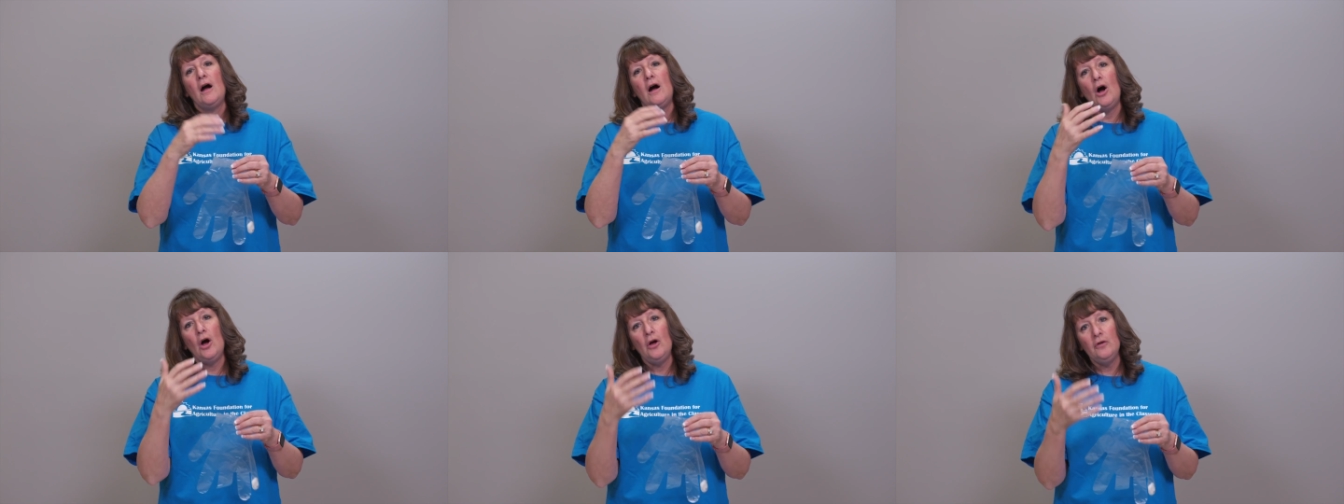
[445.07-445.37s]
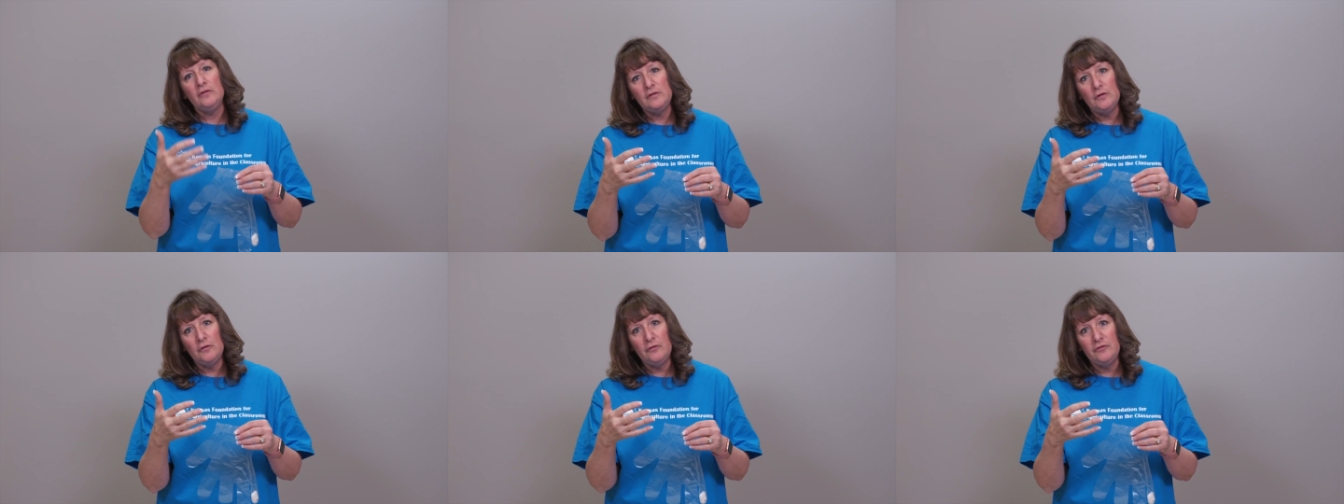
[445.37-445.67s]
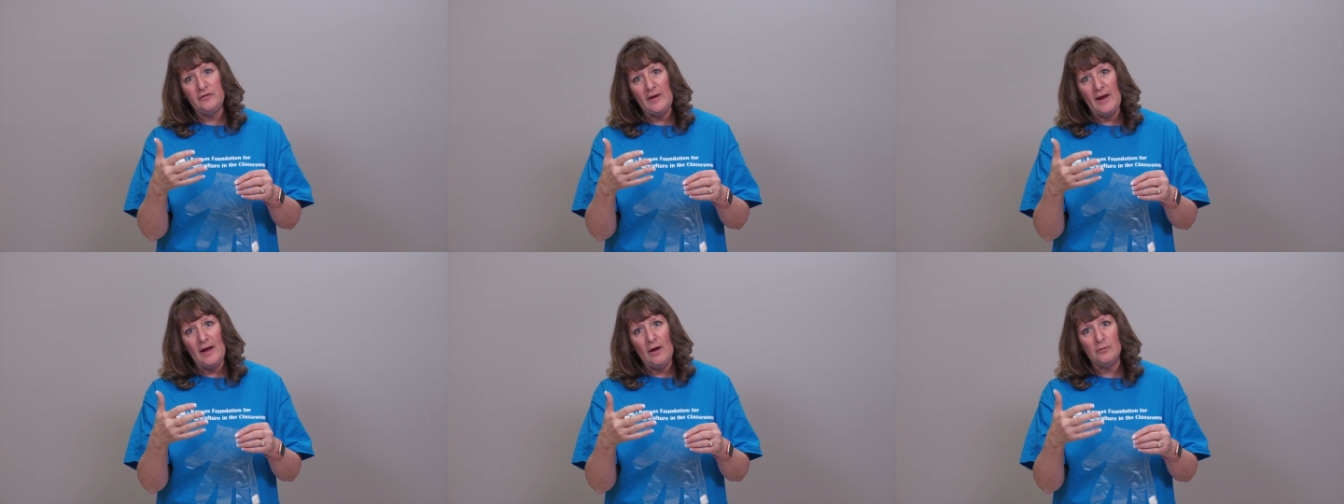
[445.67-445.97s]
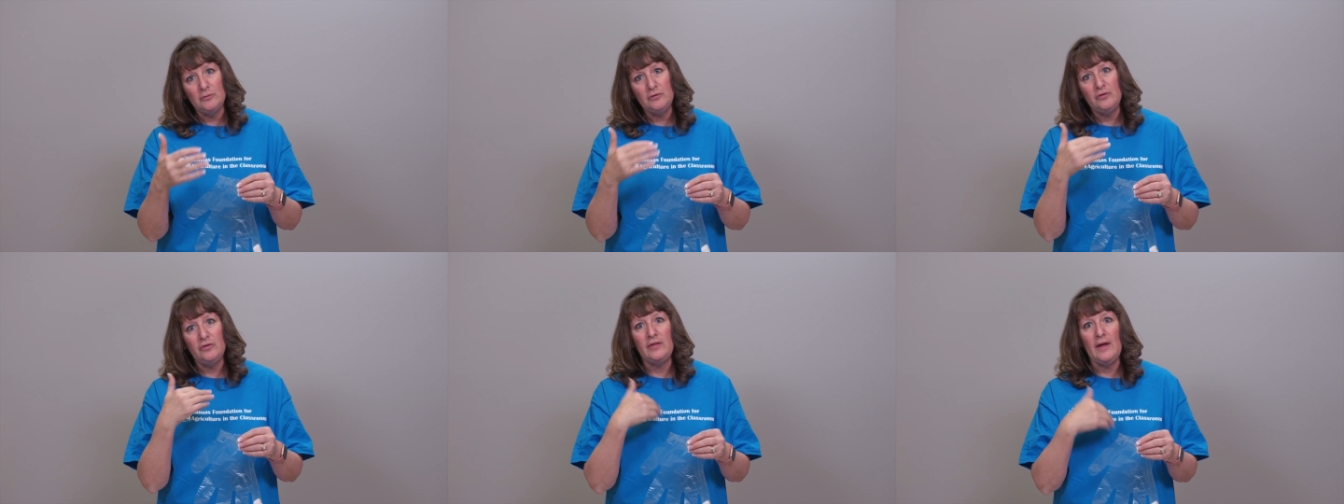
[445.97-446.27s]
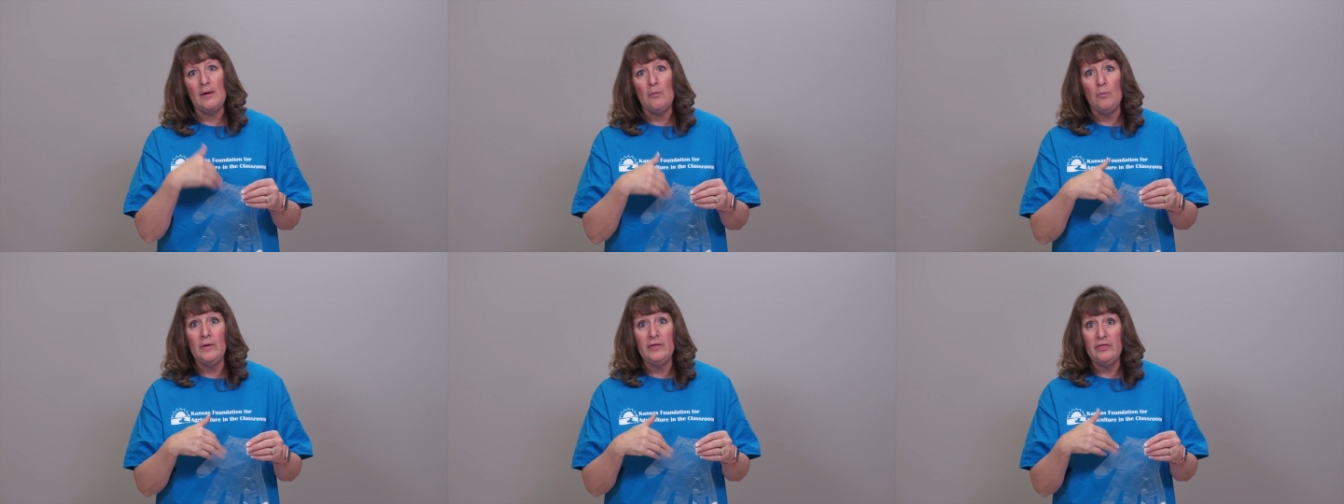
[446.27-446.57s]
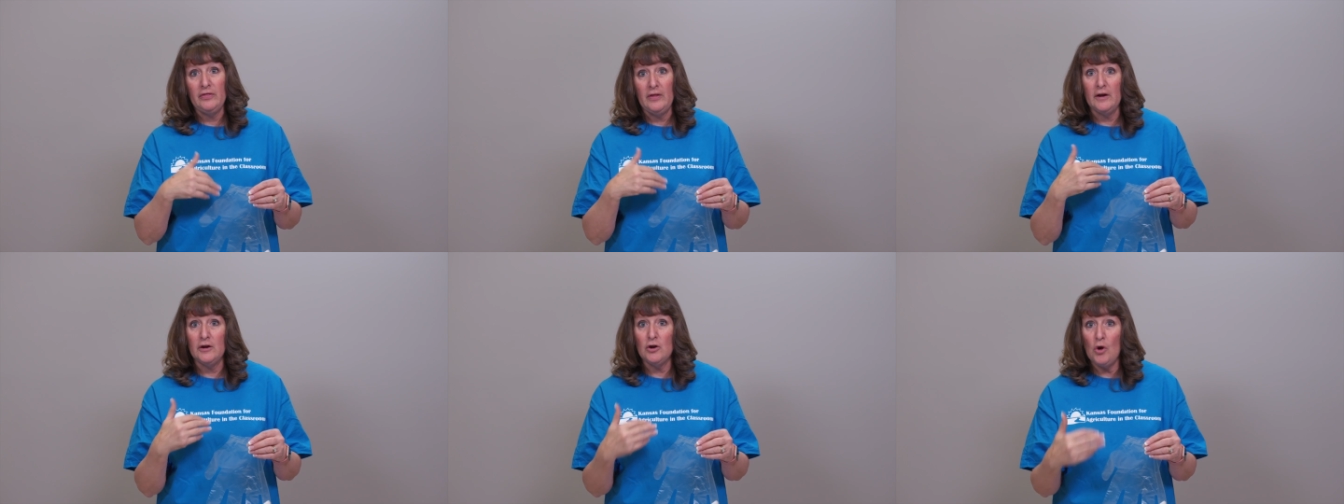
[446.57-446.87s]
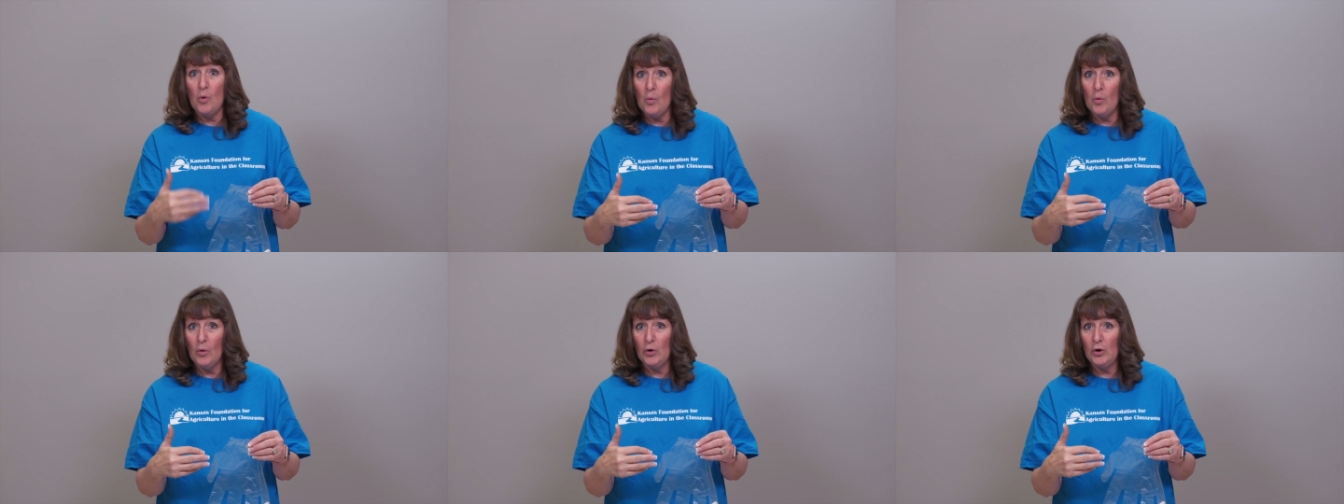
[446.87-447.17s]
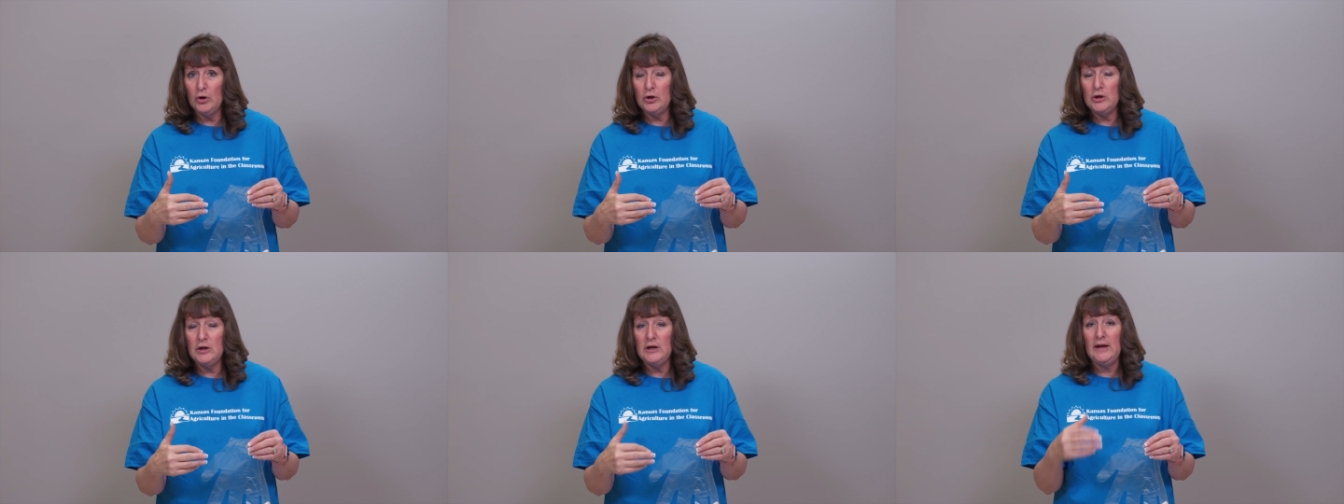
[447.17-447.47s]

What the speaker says: Also found that with the corn,